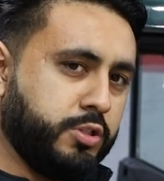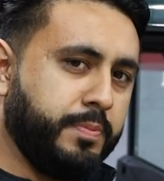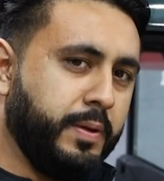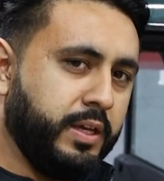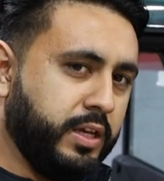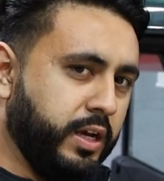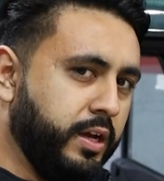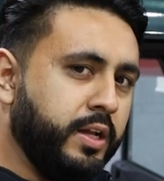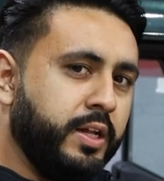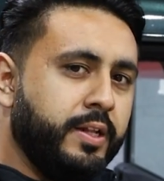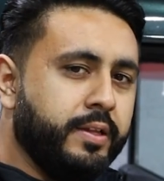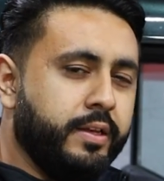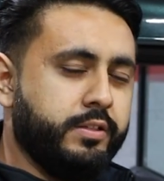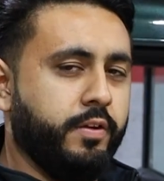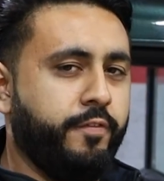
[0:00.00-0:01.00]
speaker
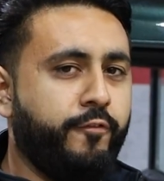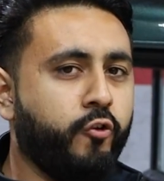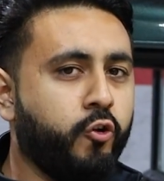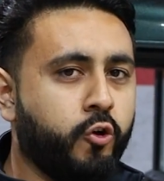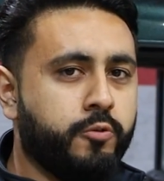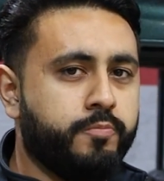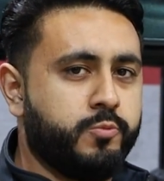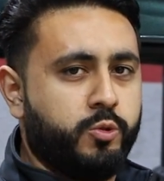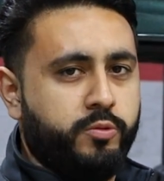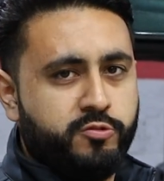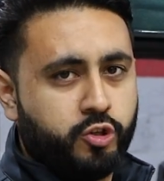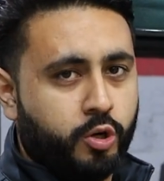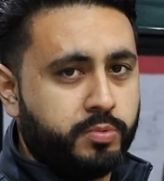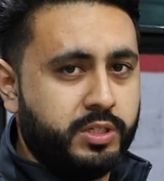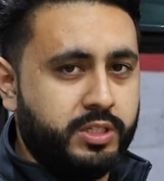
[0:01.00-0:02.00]
is a 4, so we've
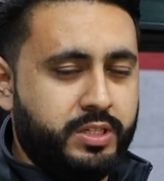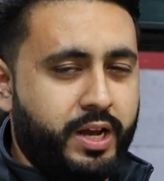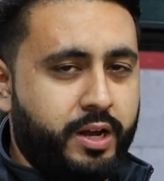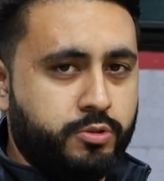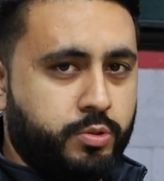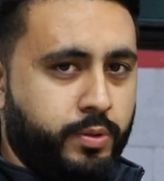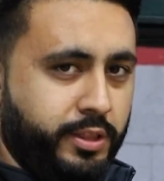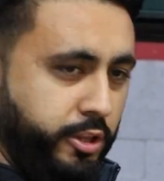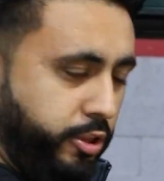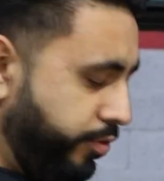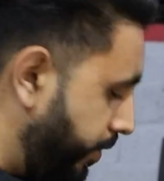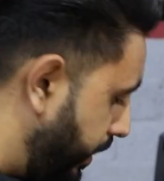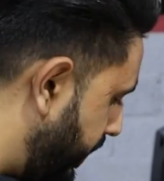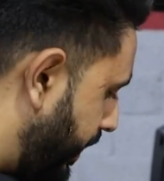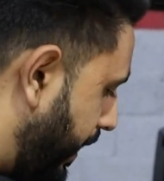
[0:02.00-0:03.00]
dropped it down to add the 3 in